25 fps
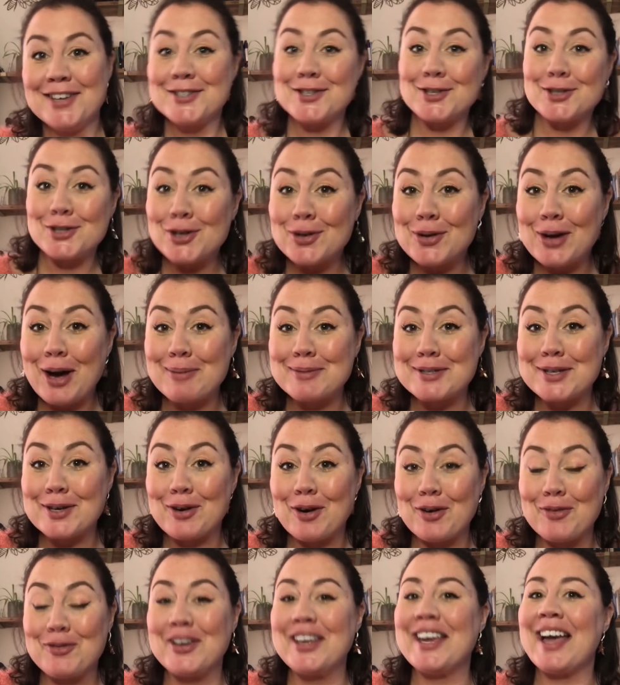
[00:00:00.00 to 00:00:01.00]
So two cups of
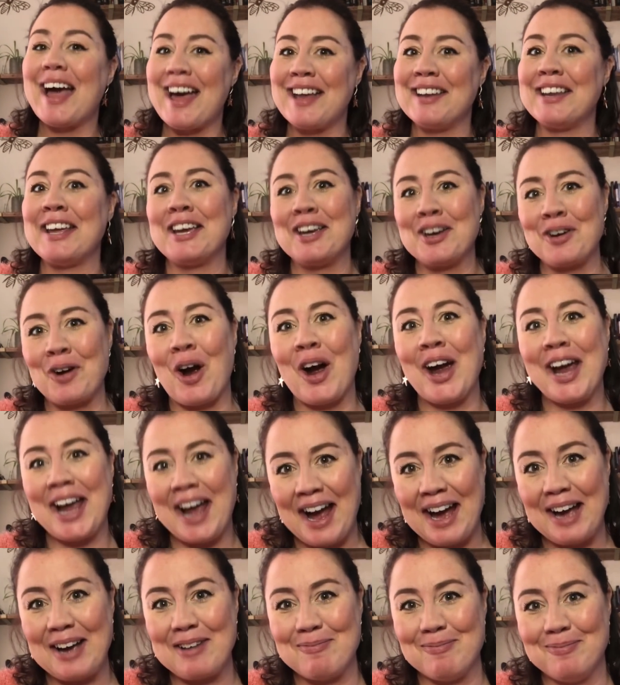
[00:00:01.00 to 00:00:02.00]
coffee and here I
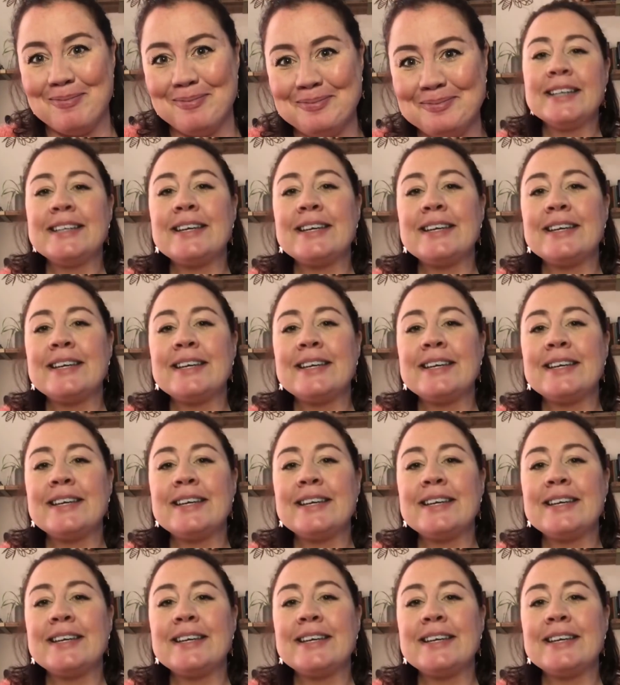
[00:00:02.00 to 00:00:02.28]
am.